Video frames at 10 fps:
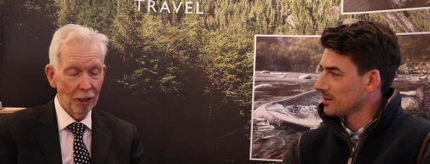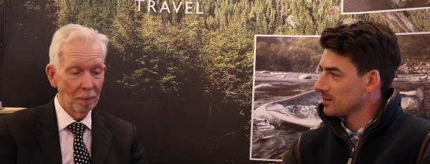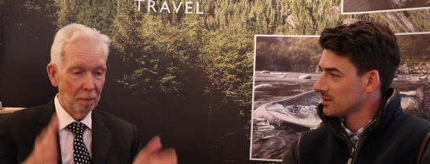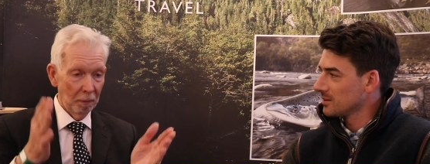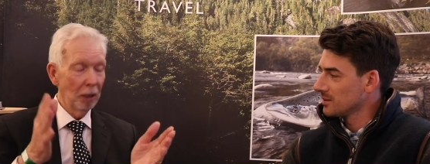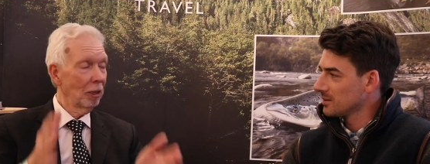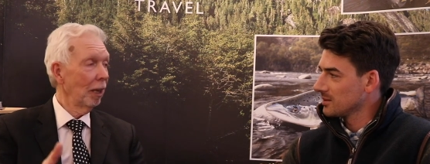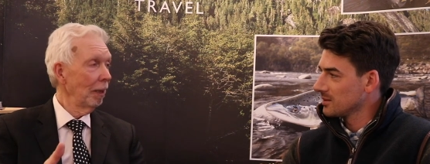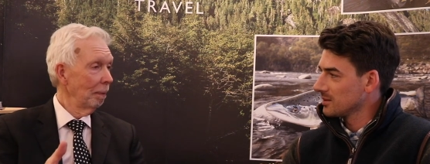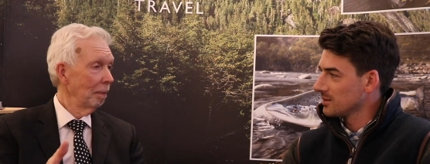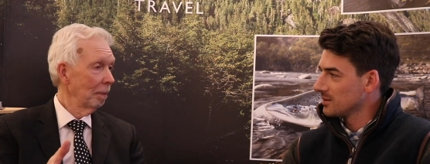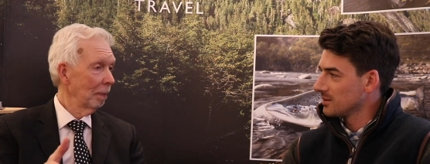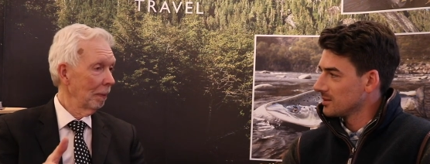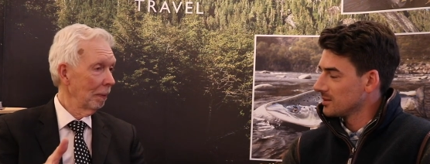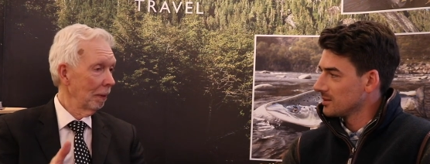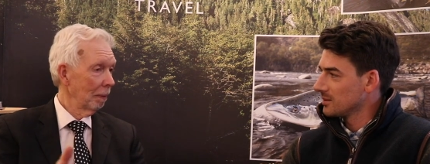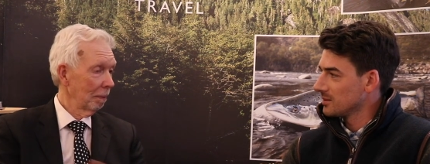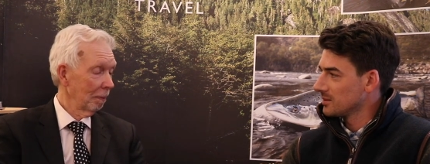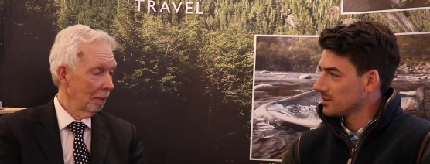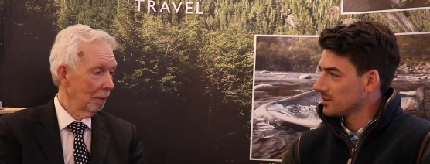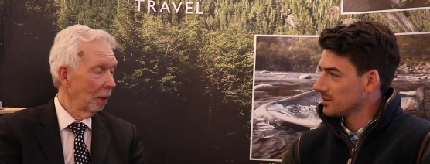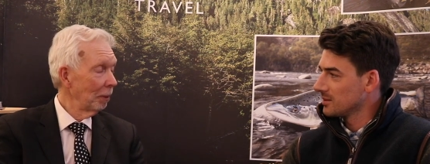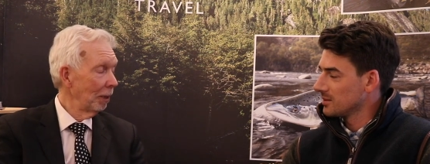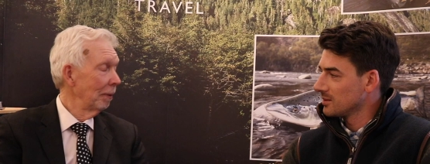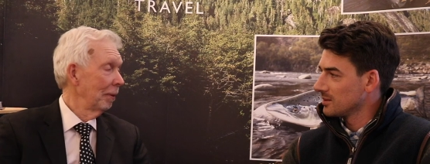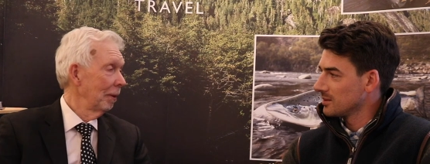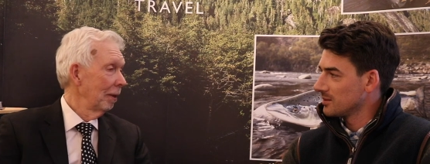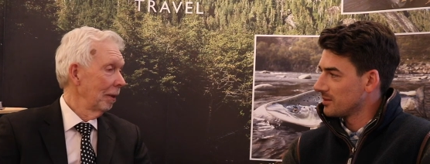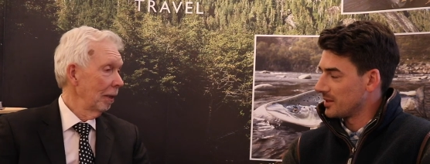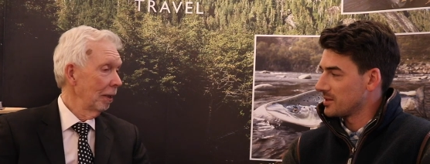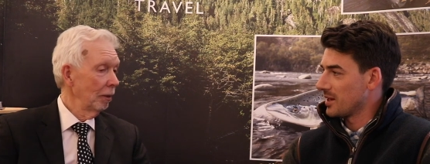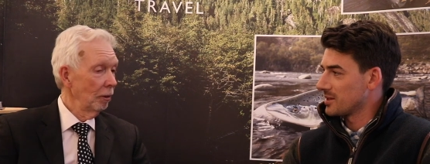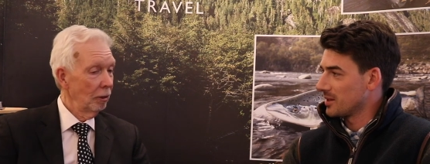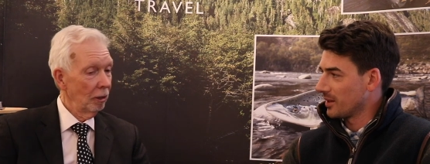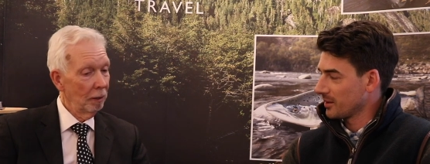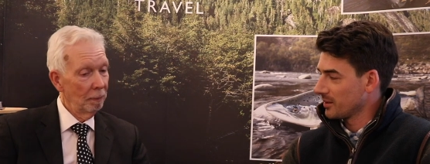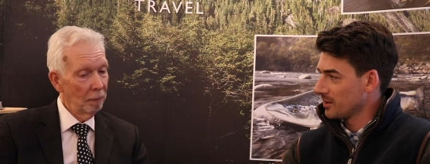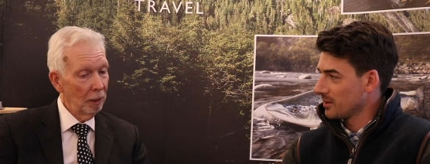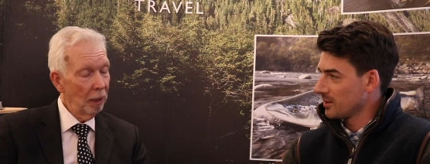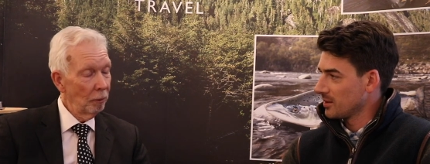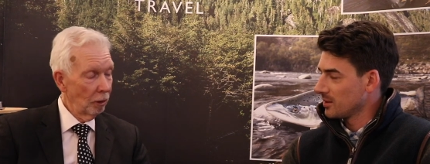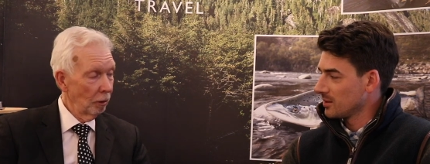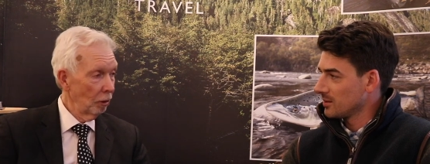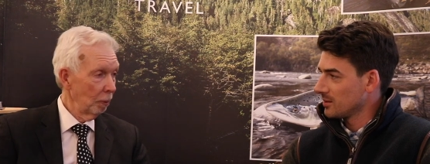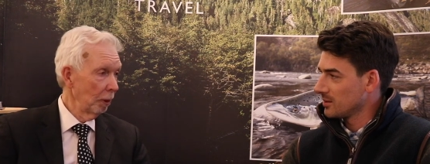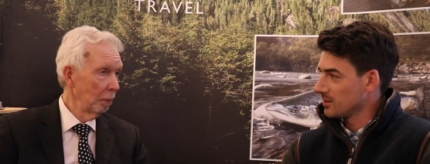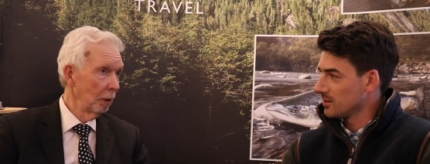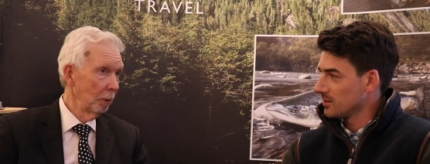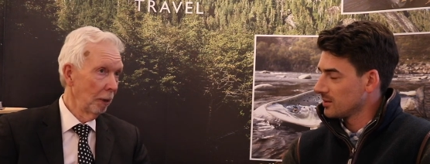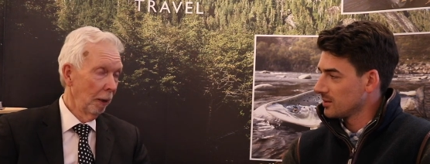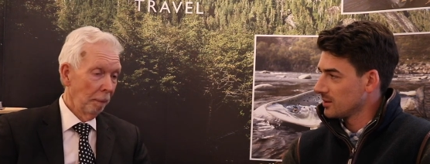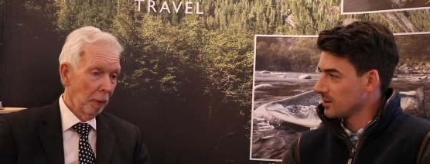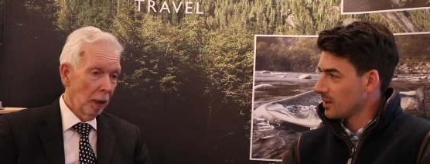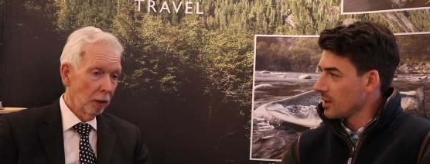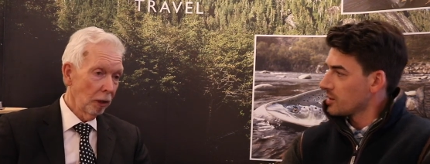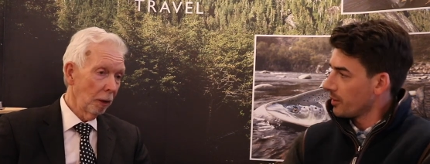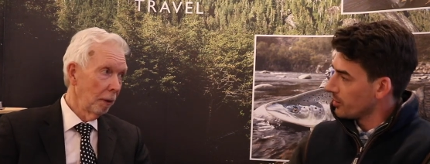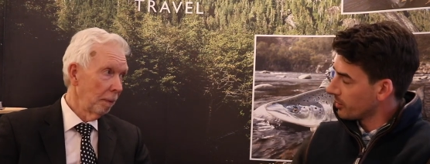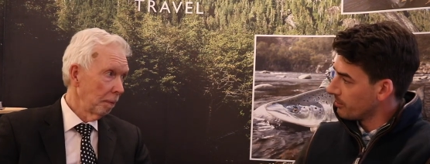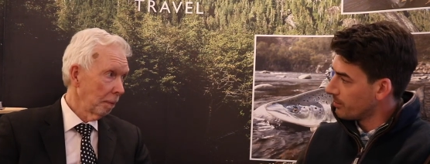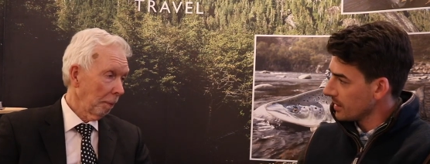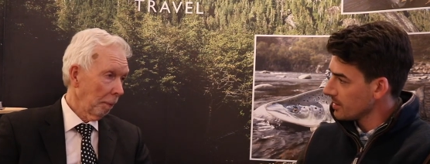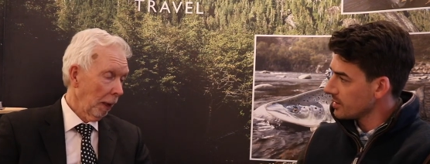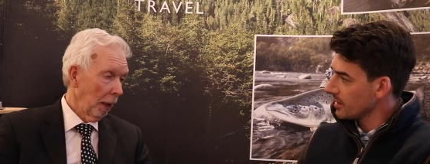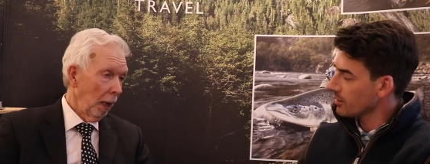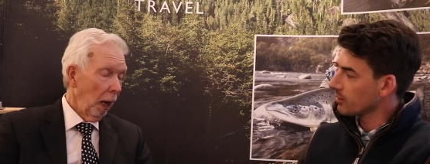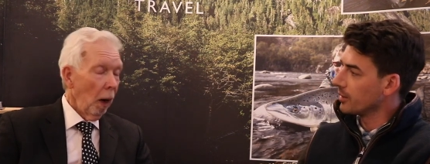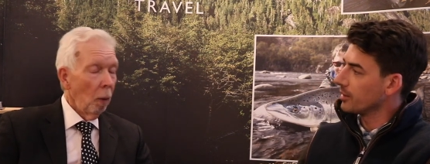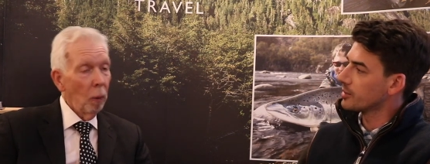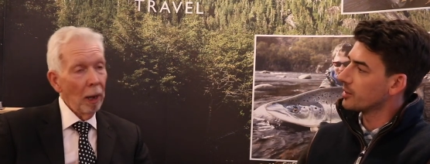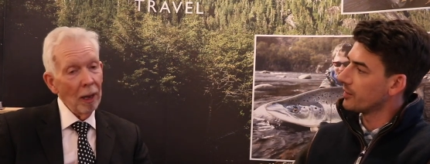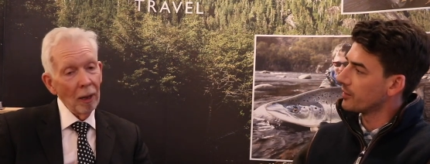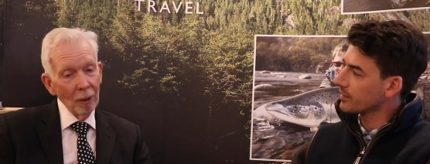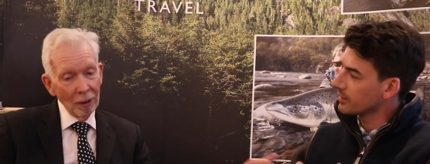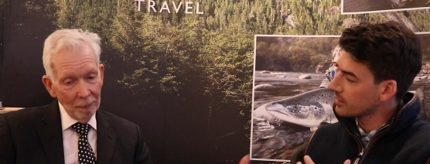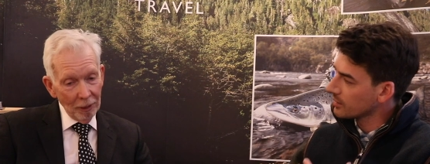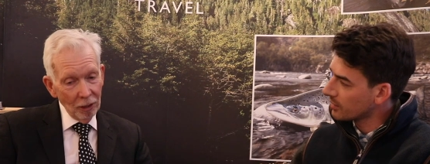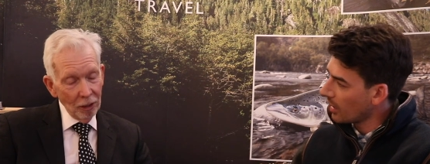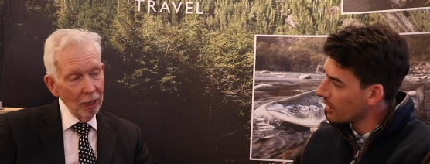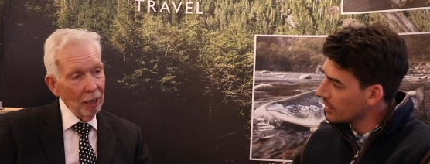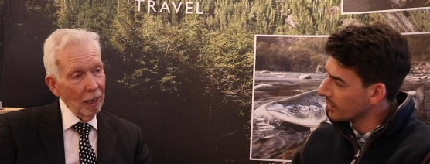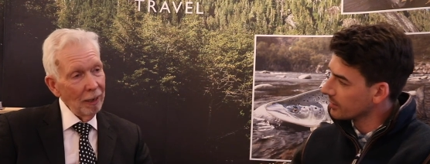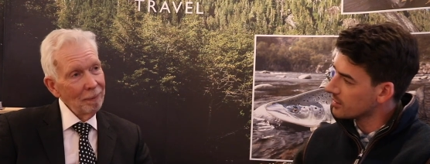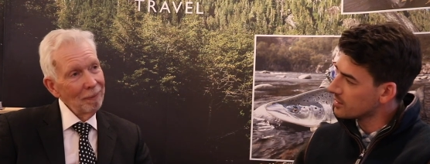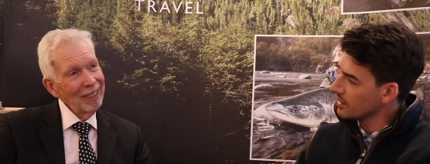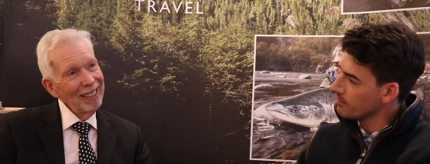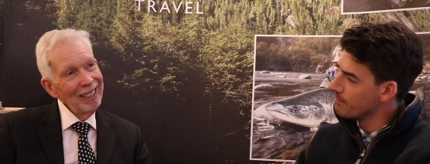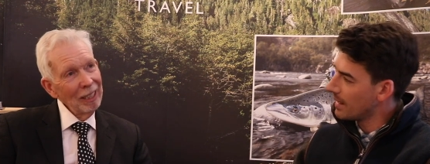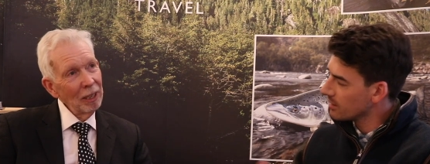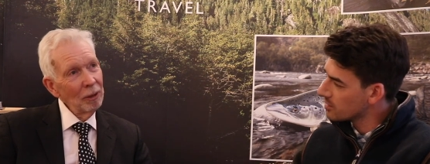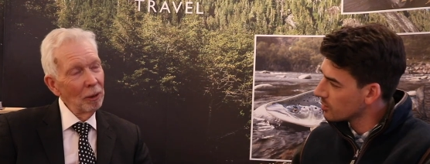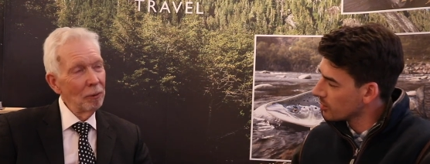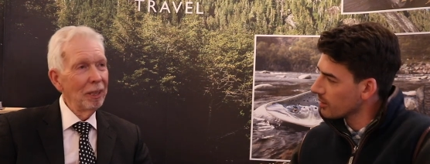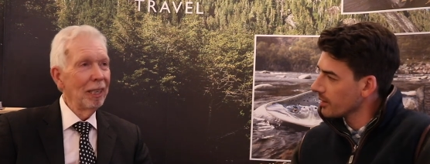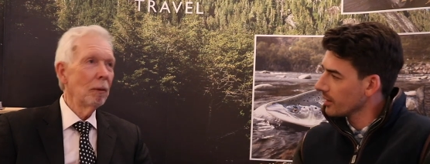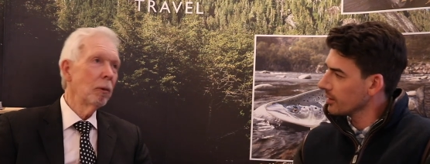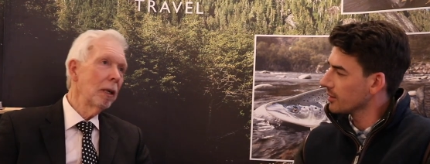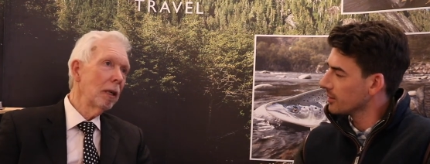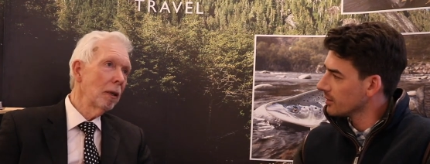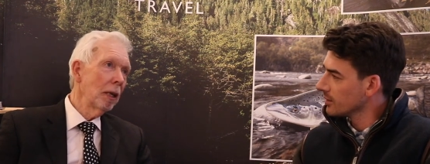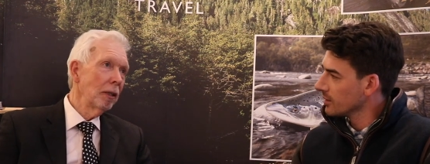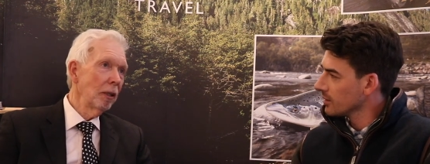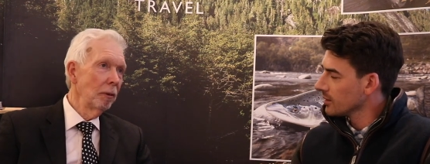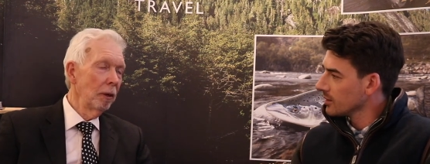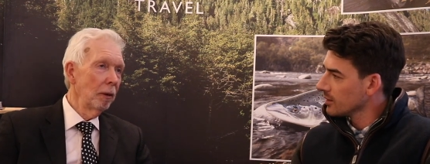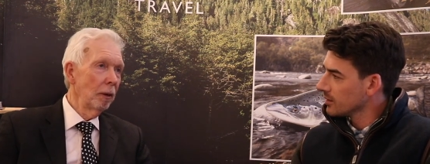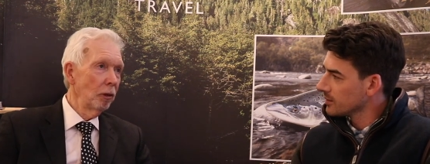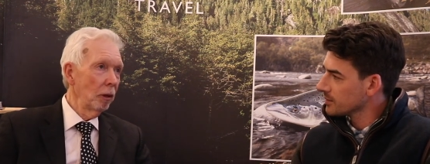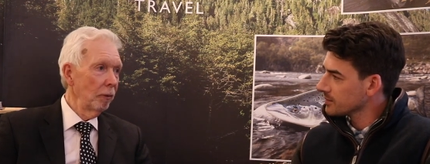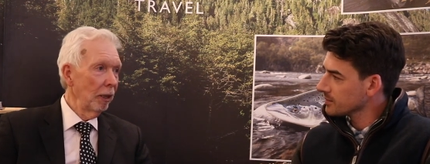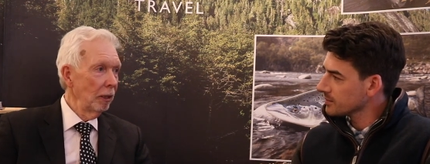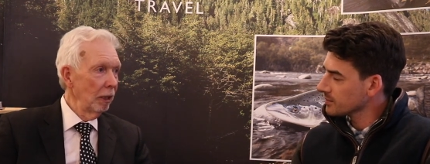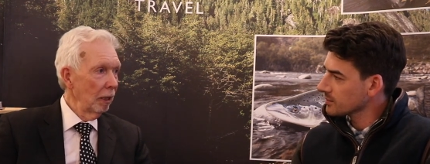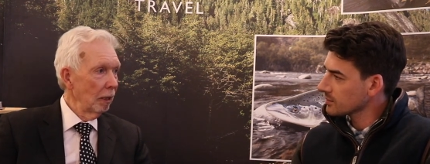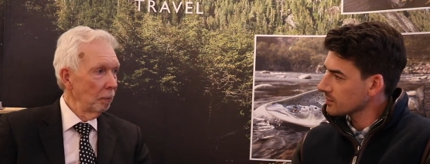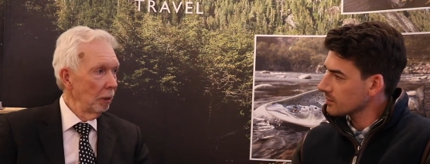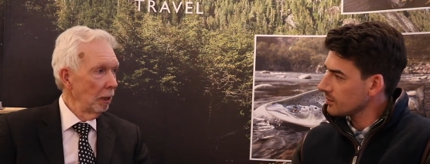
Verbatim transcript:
Speaker 1: said, "Okay, I'm in." Fantastic. And um, yeah, it was on the spur of the moment. So, so are you
Speaker 2: competing, or are you well sort of guiding see, the team? Mentoring? No, not really.
Speaker 1: Well, I don't know. I'm sort of ending up